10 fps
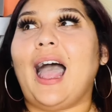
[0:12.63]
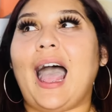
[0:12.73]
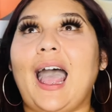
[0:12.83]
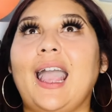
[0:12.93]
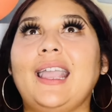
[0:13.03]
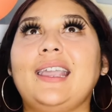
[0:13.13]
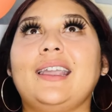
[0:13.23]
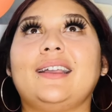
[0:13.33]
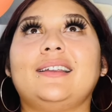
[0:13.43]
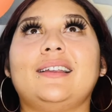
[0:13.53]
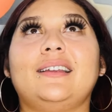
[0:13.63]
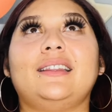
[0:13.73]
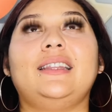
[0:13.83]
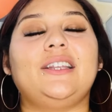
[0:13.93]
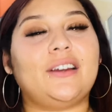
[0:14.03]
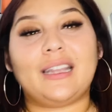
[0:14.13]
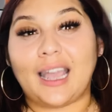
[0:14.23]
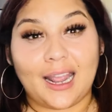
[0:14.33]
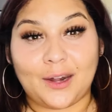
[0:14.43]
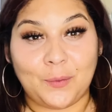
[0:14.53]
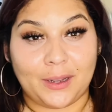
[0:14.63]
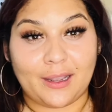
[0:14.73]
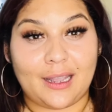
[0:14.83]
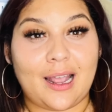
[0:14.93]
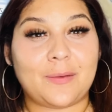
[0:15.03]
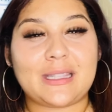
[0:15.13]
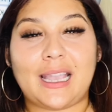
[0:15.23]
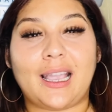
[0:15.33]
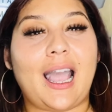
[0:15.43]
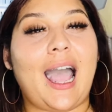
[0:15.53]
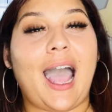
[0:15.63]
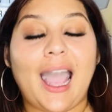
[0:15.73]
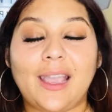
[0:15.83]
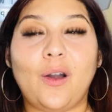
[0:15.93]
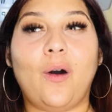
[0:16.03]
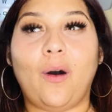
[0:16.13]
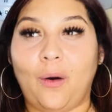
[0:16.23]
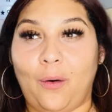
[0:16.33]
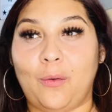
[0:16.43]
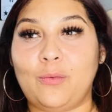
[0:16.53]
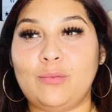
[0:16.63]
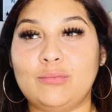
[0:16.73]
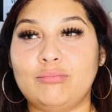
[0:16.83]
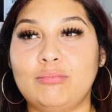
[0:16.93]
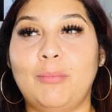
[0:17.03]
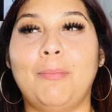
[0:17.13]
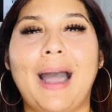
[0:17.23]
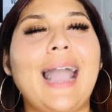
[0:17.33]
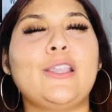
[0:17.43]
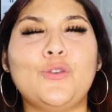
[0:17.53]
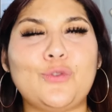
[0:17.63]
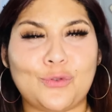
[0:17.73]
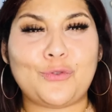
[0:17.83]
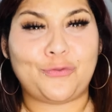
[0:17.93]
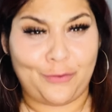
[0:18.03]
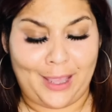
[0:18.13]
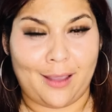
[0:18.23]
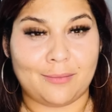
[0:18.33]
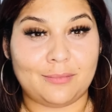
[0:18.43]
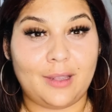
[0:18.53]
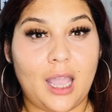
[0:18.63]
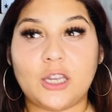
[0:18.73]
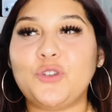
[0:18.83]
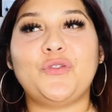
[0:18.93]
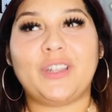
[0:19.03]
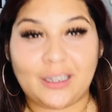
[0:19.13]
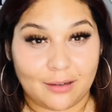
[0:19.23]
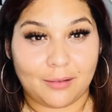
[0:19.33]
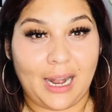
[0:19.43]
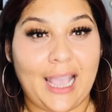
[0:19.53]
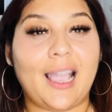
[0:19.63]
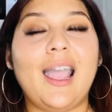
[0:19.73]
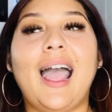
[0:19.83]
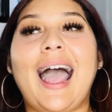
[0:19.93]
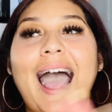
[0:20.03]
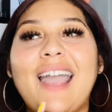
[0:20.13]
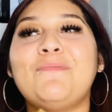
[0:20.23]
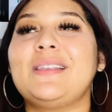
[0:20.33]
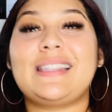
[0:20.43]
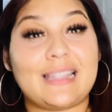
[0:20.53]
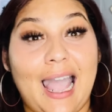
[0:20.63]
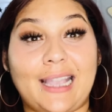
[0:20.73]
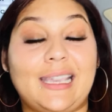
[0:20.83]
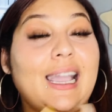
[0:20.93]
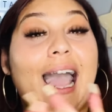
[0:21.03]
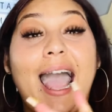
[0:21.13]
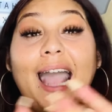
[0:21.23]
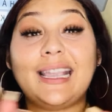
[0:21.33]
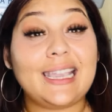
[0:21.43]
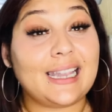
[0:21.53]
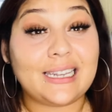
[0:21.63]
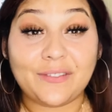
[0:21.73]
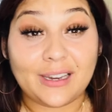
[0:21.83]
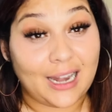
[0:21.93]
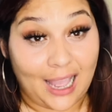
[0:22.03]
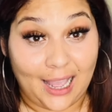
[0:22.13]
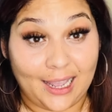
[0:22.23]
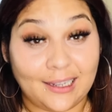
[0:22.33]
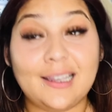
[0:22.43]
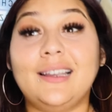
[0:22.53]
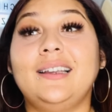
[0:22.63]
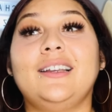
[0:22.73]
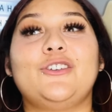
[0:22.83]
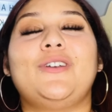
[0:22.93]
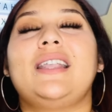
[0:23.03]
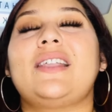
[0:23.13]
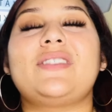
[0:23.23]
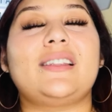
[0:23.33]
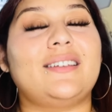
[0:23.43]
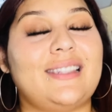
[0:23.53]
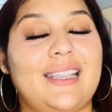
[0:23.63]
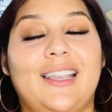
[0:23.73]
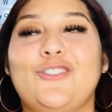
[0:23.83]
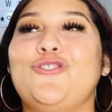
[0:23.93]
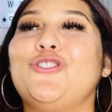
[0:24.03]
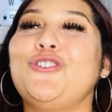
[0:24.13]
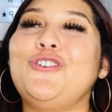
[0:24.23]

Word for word: I literally got out of work and I was like, I owe my YouTube fam a new video. Like, I've been slacking. I can't even lie. You guys have to understand, June.